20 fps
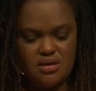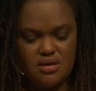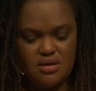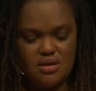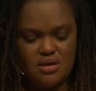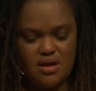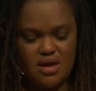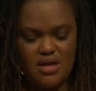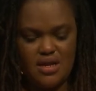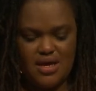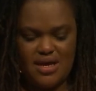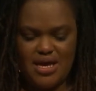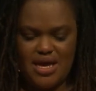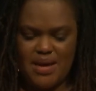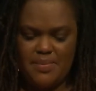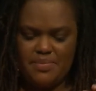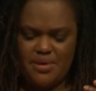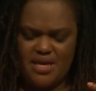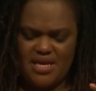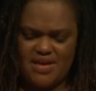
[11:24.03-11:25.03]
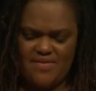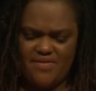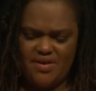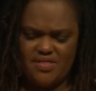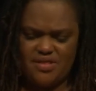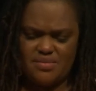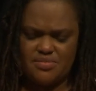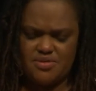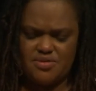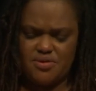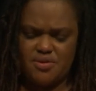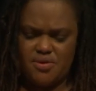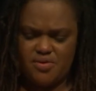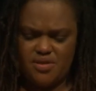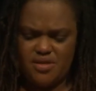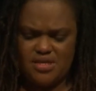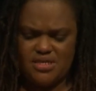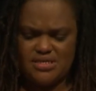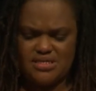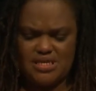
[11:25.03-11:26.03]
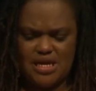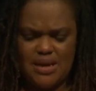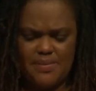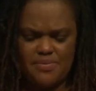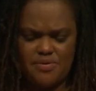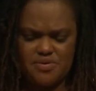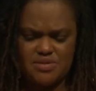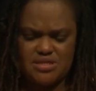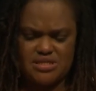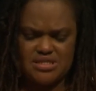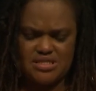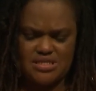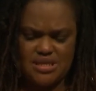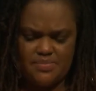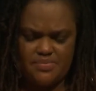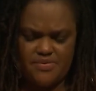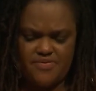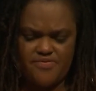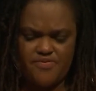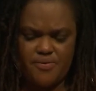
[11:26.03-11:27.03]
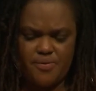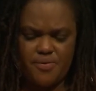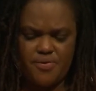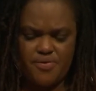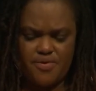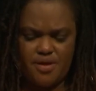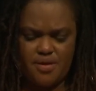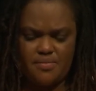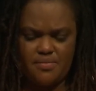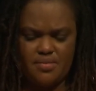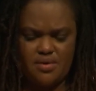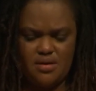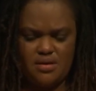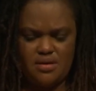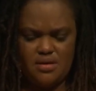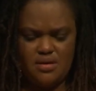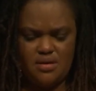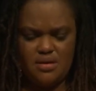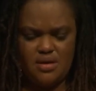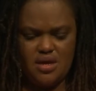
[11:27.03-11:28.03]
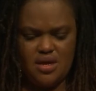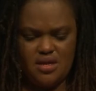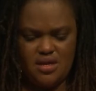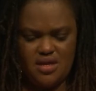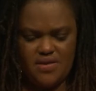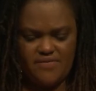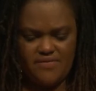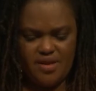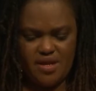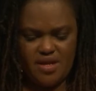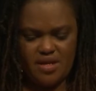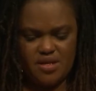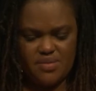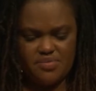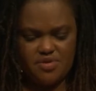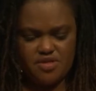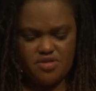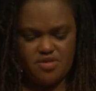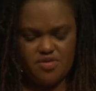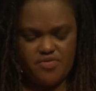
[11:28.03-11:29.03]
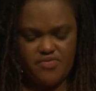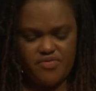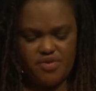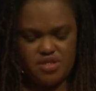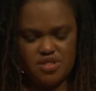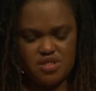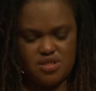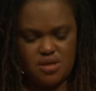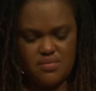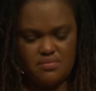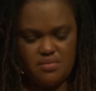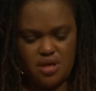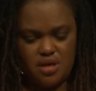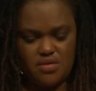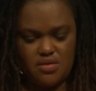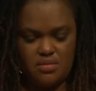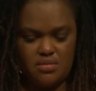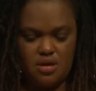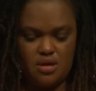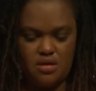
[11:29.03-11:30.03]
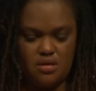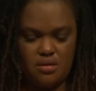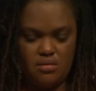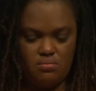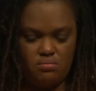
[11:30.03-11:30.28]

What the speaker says: And He kept giving them to the disciples to set before them. And He divided up the 2 fish among them all."